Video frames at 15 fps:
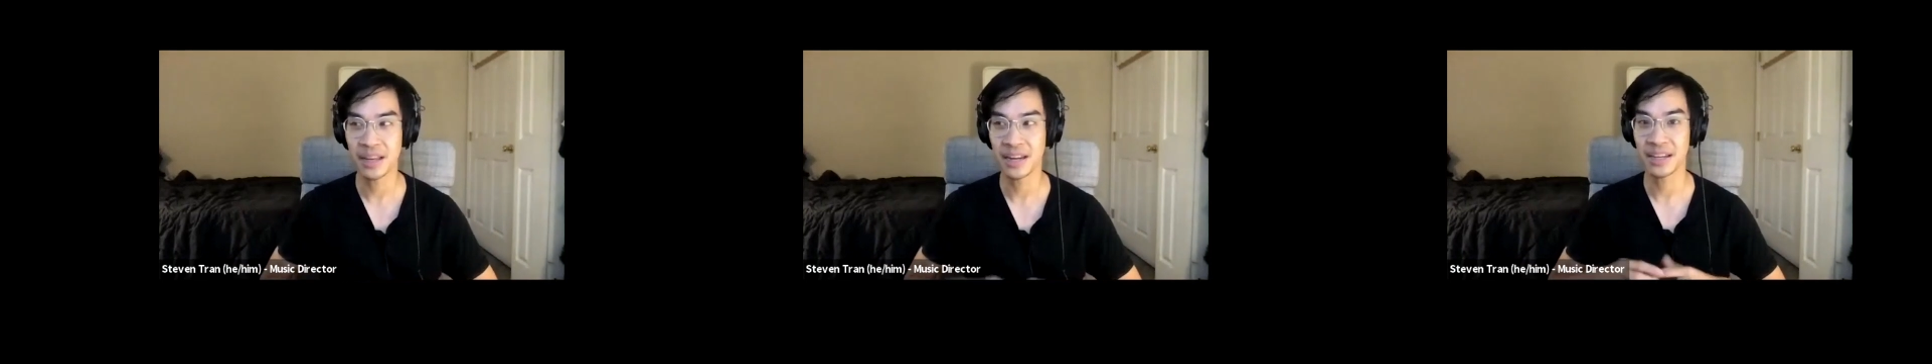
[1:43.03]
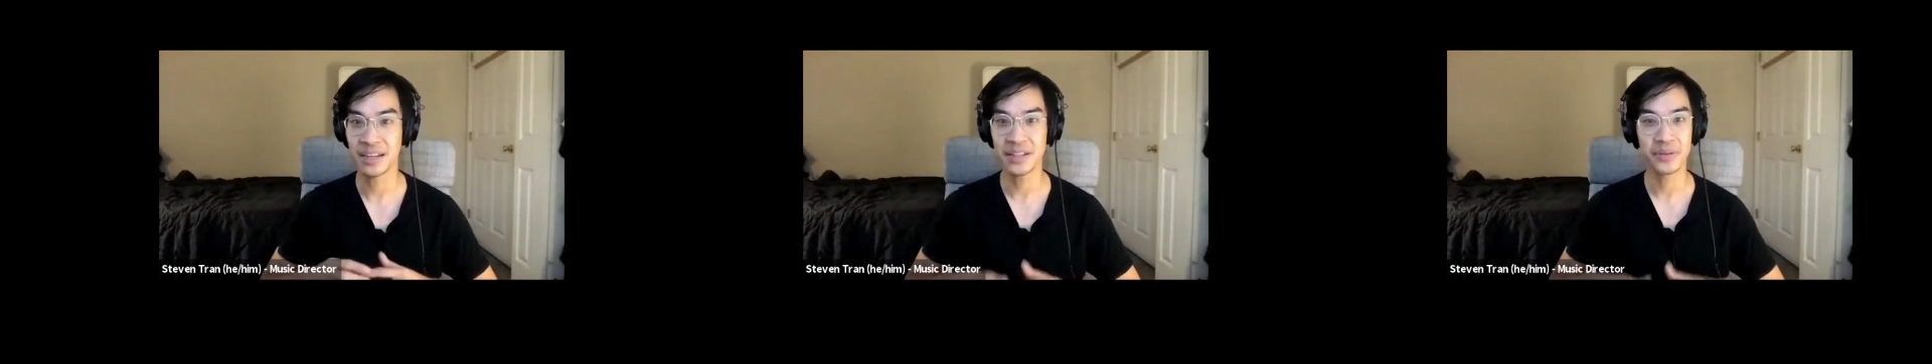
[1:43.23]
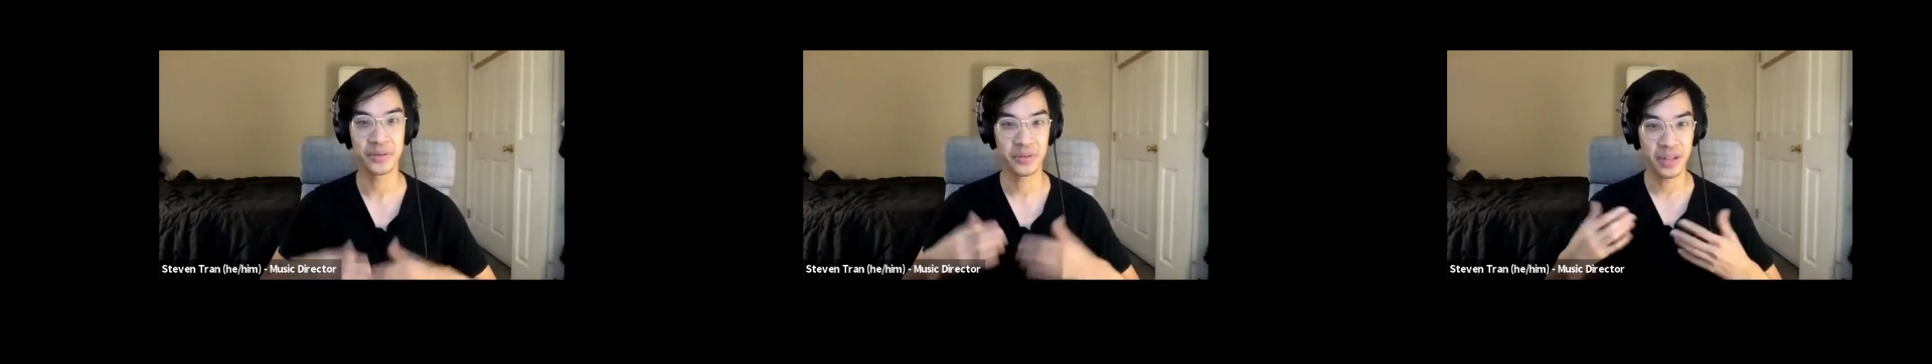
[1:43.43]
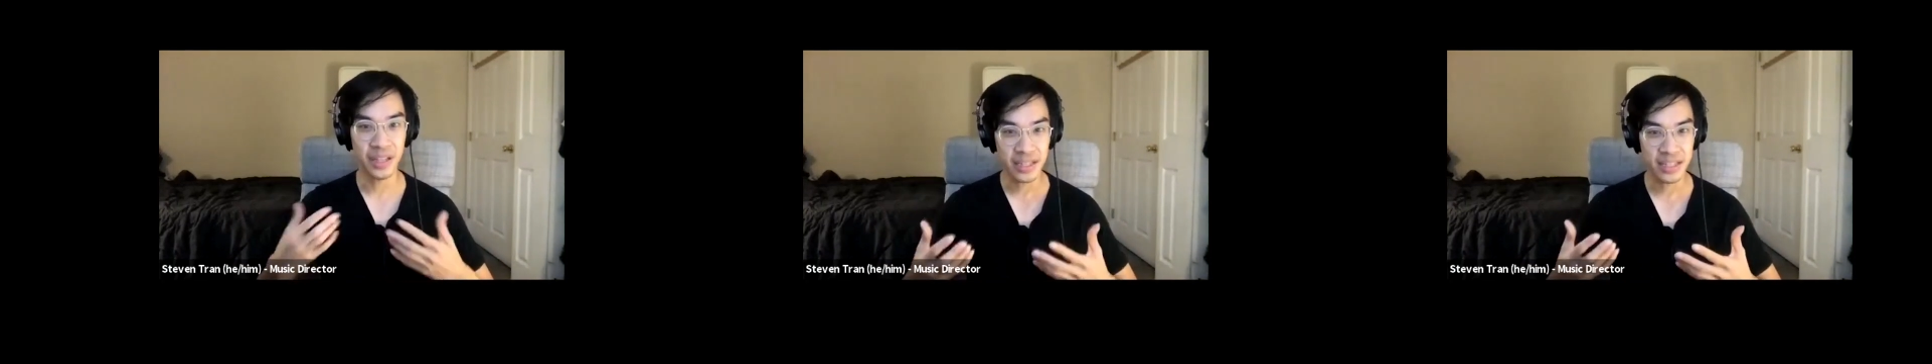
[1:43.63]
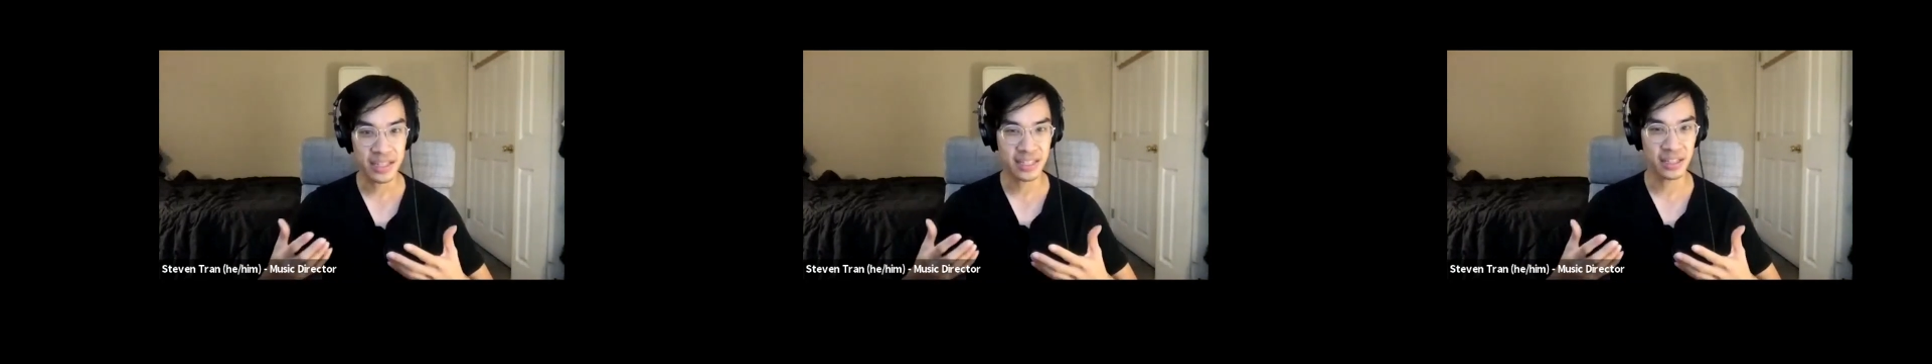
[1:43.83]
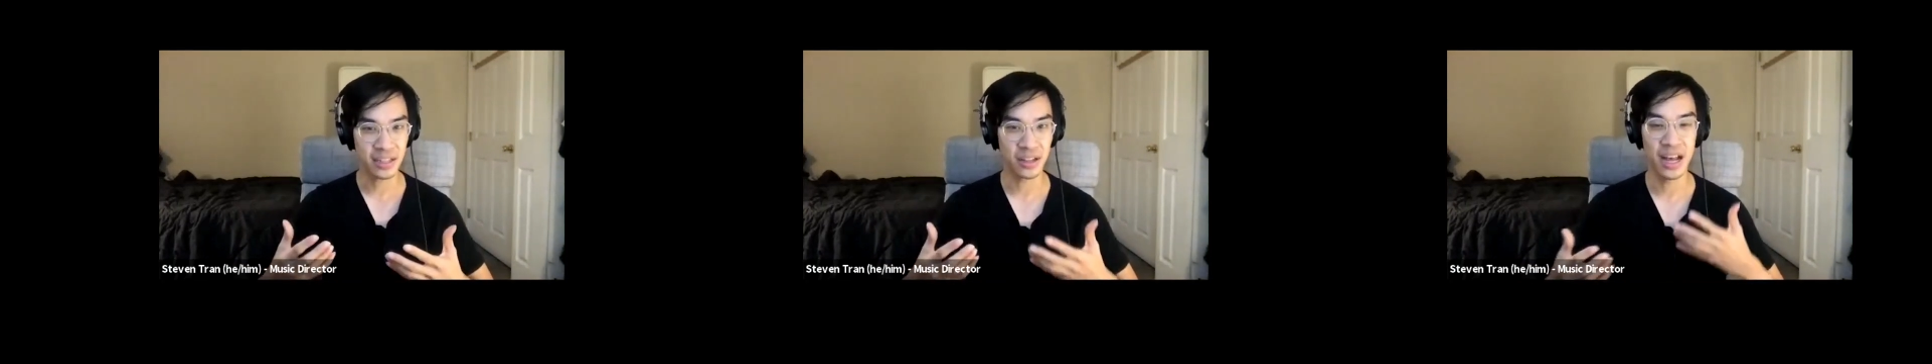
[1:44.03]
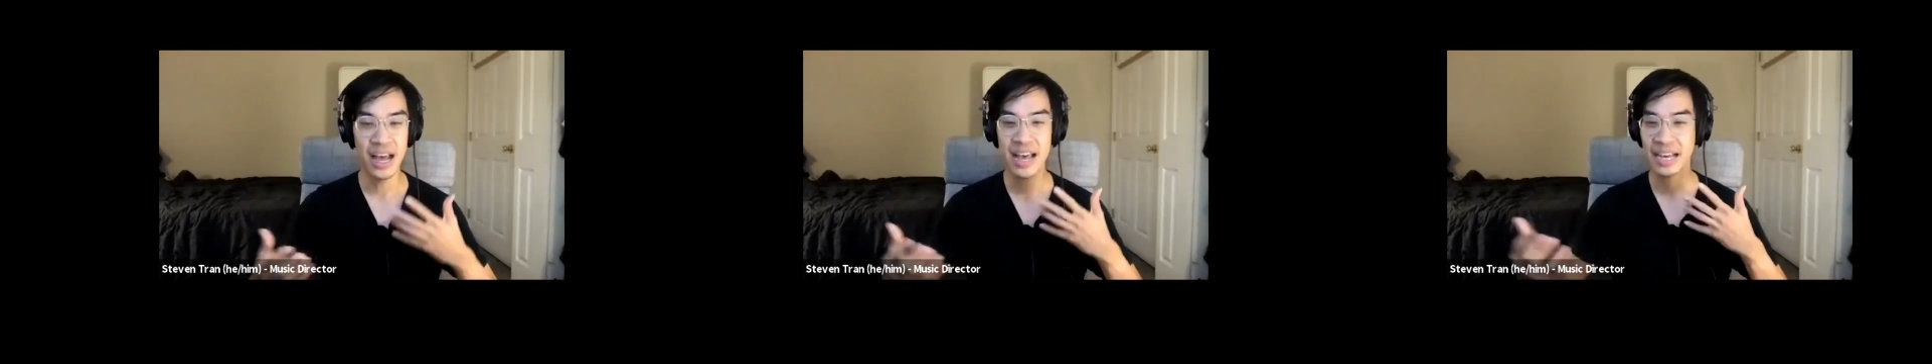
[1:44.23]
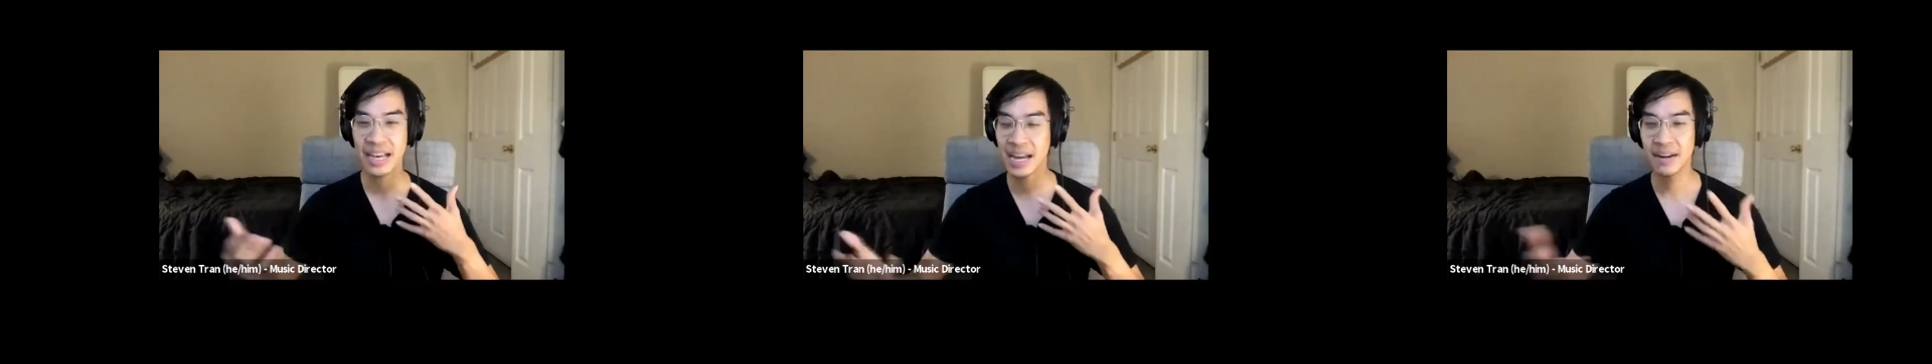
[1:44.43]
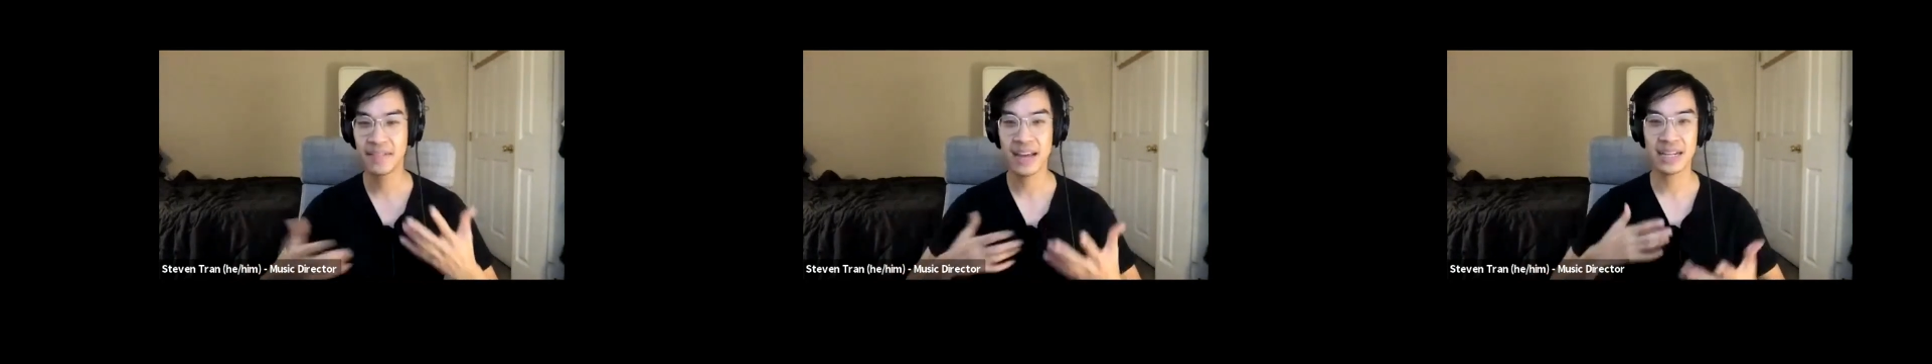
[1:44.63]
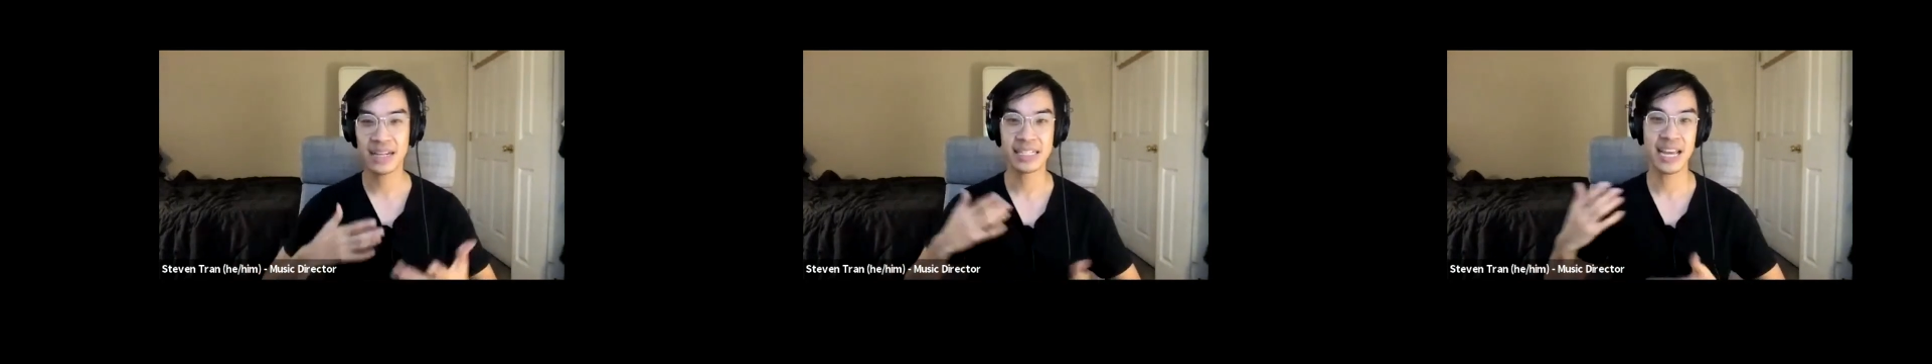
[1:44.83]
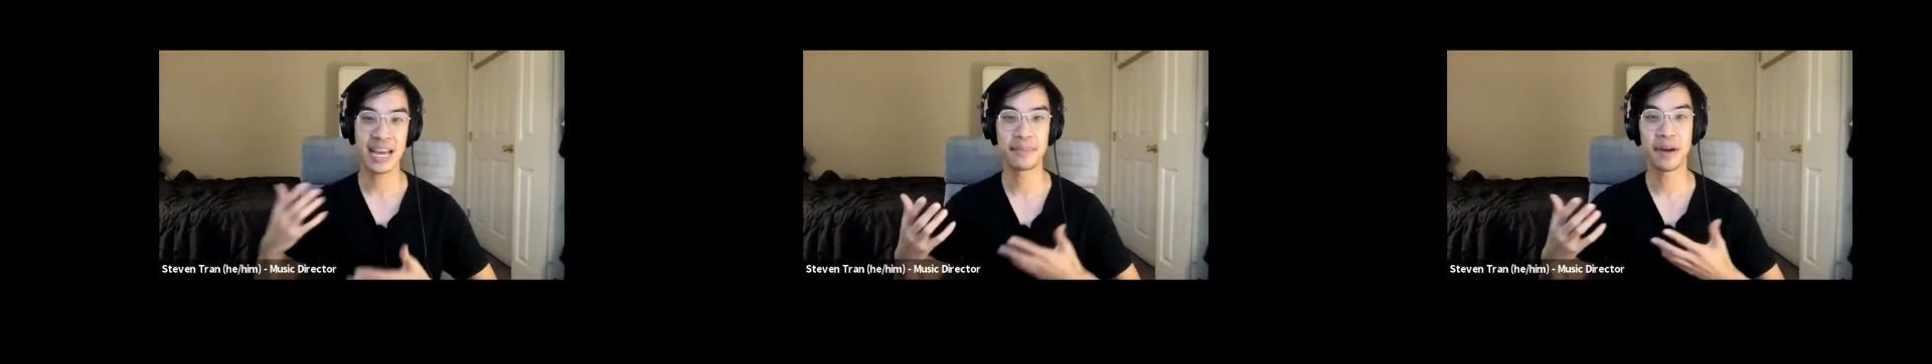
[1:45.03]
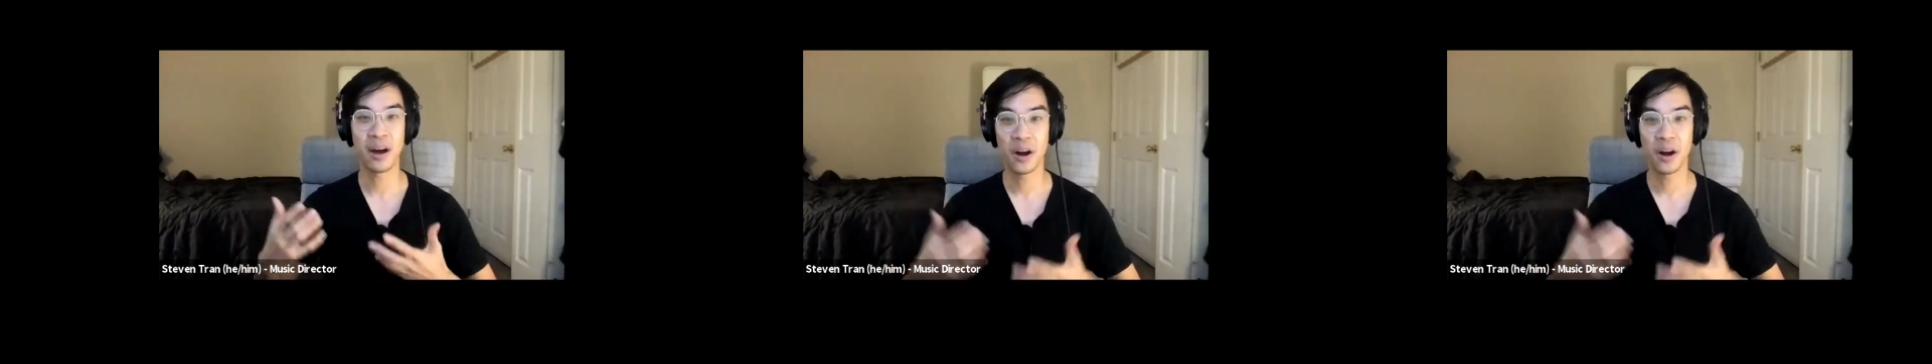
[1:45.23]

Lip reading: it is really still kind of that same